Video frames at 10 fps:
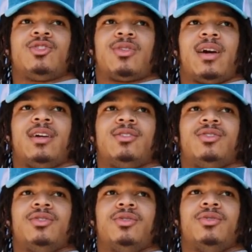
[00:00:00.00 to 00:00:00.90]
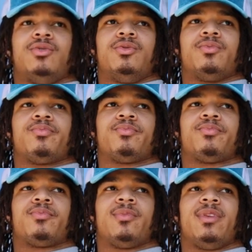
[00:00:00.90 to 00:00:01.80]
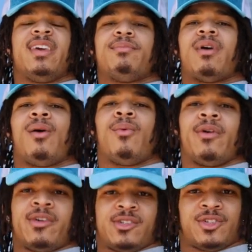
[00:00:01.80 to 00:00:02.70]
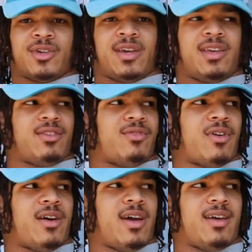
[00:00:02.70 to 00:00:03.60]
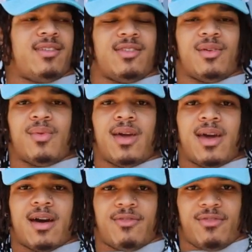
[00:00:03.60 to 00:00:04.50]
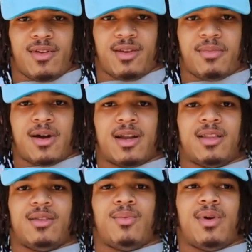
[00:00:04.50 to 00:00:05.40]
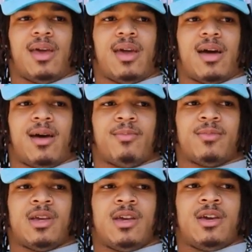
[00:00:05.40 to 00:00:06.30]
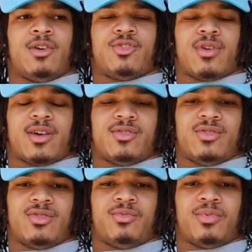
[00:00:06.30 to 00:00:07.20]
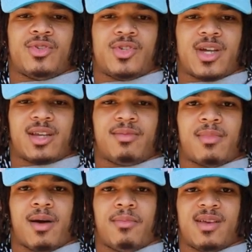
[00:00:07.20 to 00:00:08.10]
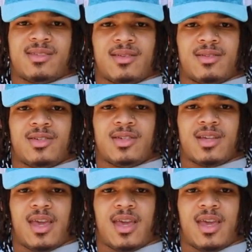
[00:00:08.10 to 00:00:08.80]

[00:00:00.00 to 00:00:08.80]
trying to get my words straight as far as the way I feel about it, the way I'm trying to project my message,